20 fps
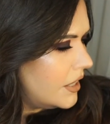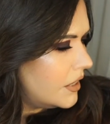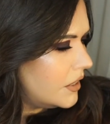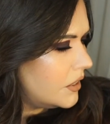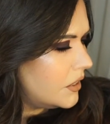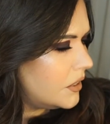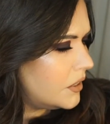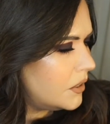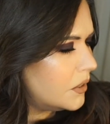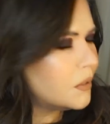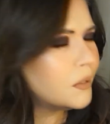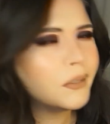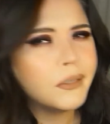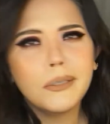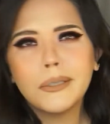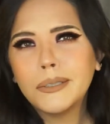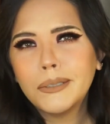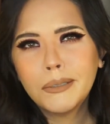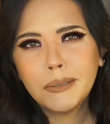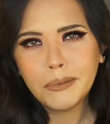
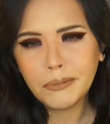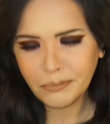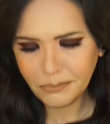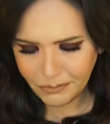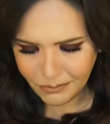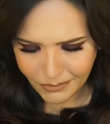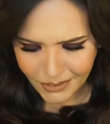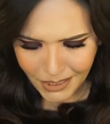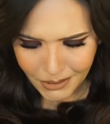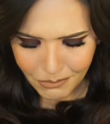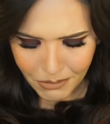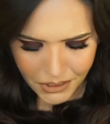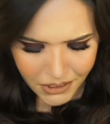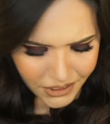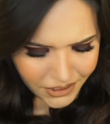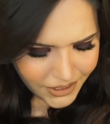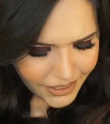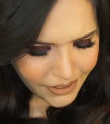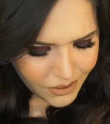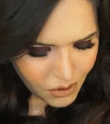so I'm
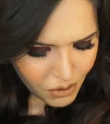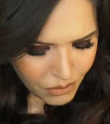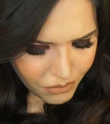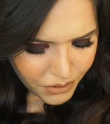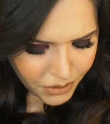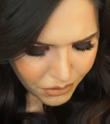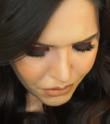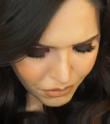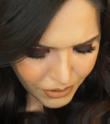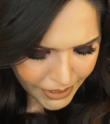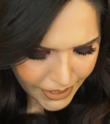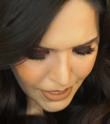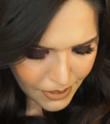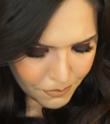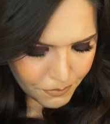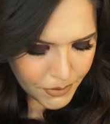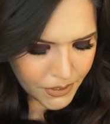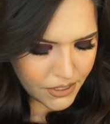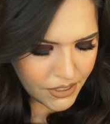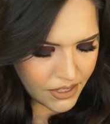just like over
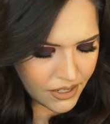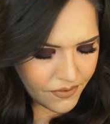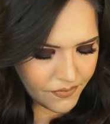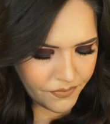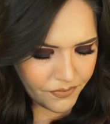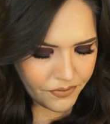wipes.